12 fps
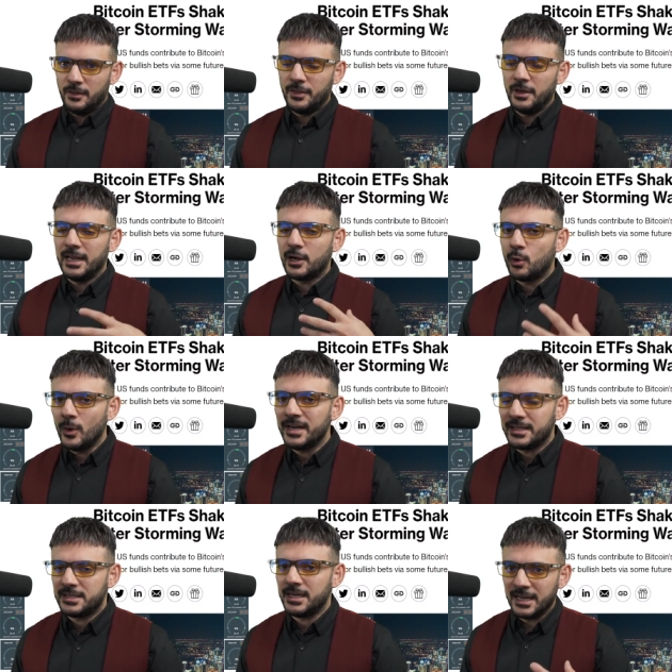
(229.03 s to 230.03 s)
the
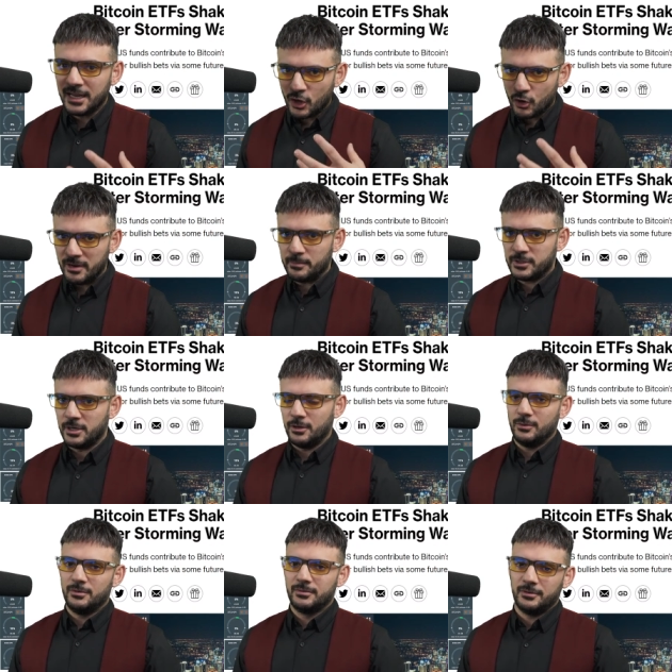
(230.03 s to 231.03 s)
liquidity in
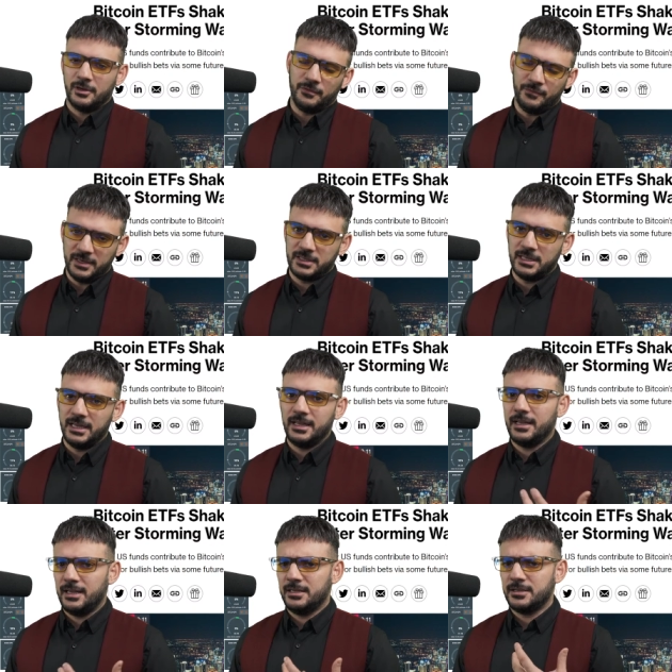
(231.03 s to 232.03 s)
crypto obviously
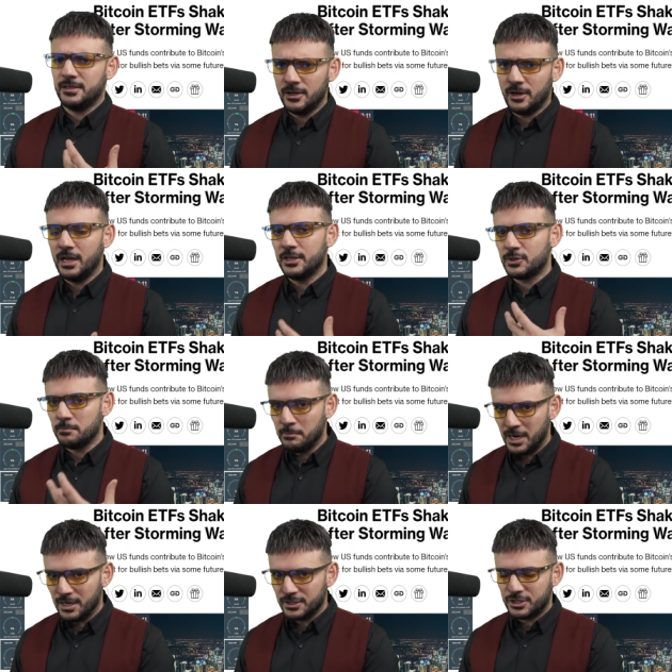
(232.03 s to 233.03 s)
is not as
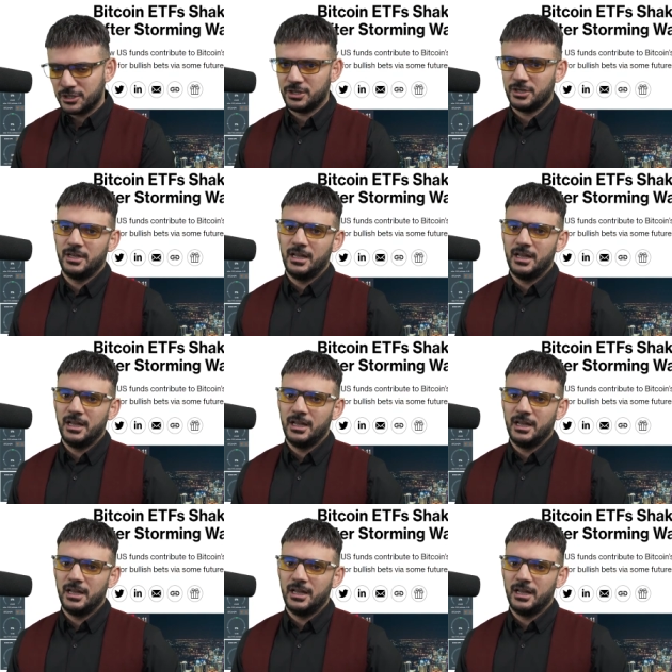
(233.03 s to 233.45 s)
much